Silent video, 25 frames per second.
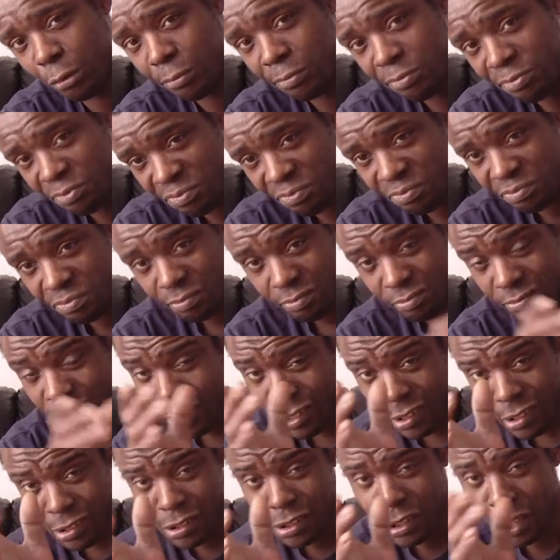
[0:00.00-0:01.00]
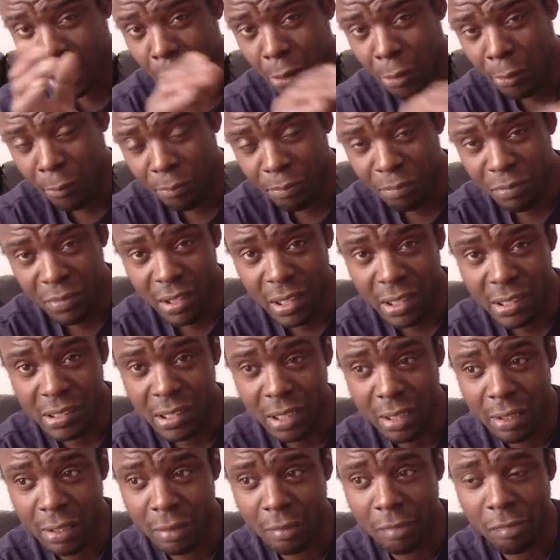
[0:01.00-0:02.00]
So it's
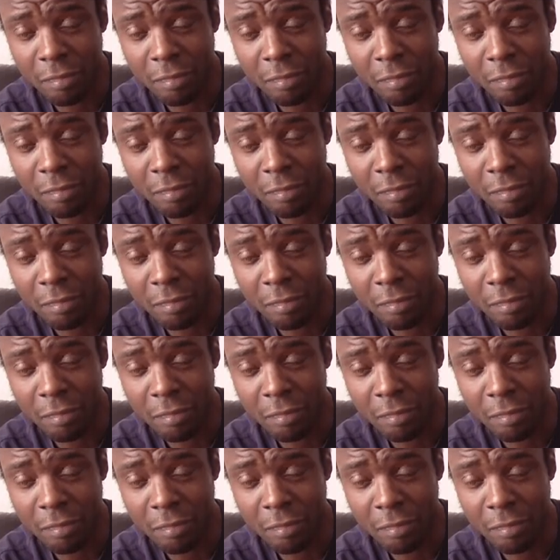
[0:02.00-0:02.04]
only